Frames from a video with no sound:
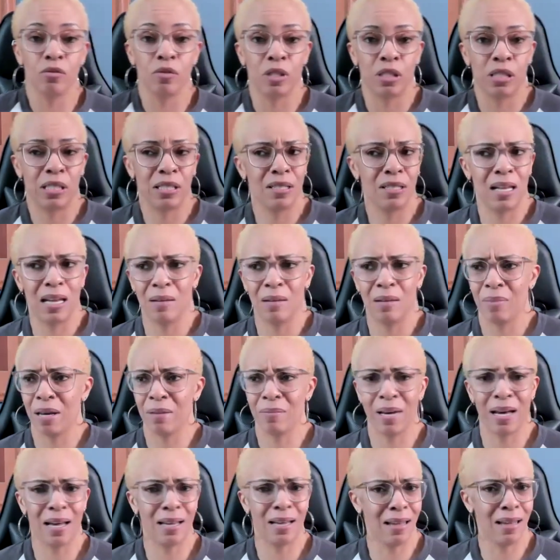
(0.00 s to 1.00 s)
And they're like, baby,
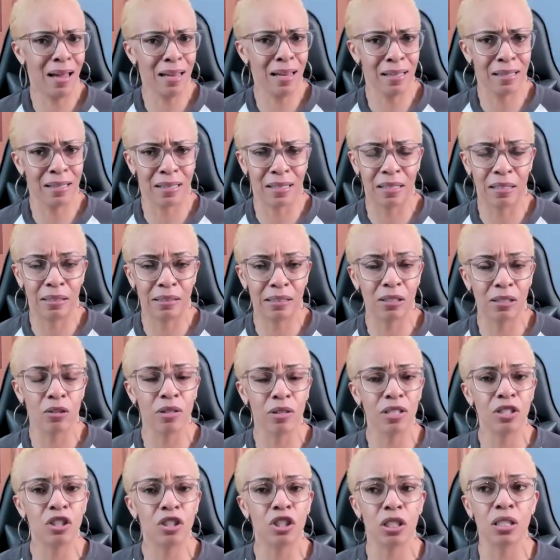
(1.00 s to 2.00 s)
I like it. So
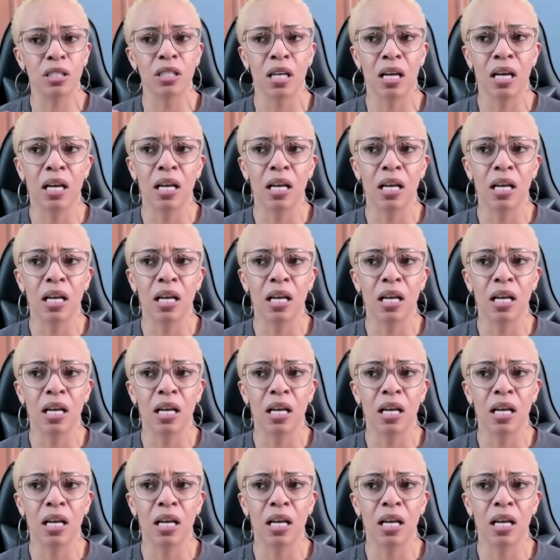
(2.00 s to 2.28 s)
it's just,